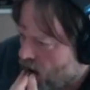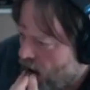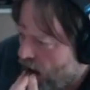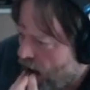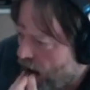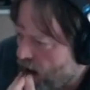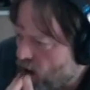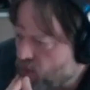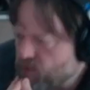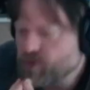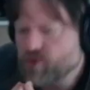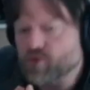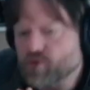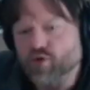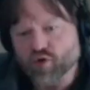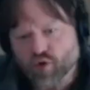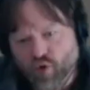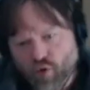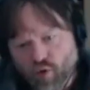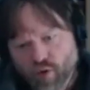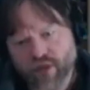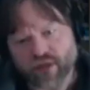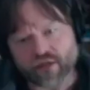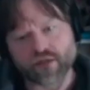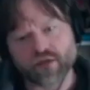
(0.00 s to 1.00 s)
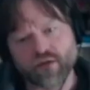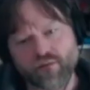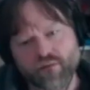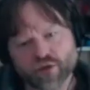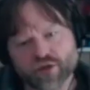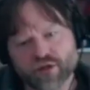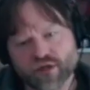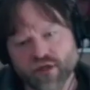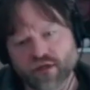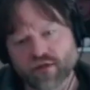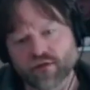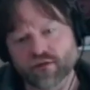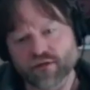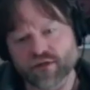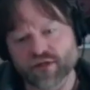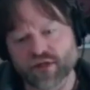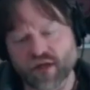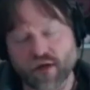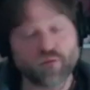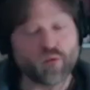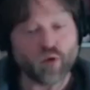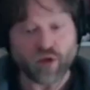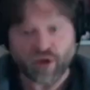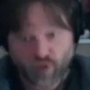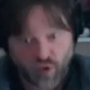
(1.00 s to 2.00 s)
how you treat a particular
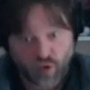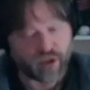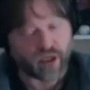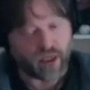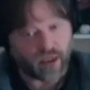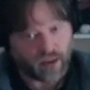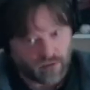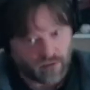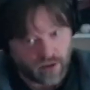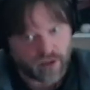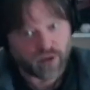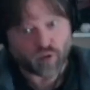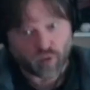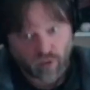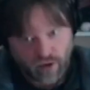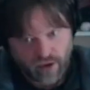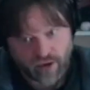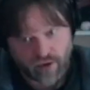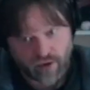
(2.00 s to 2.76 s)
step with cooking, literally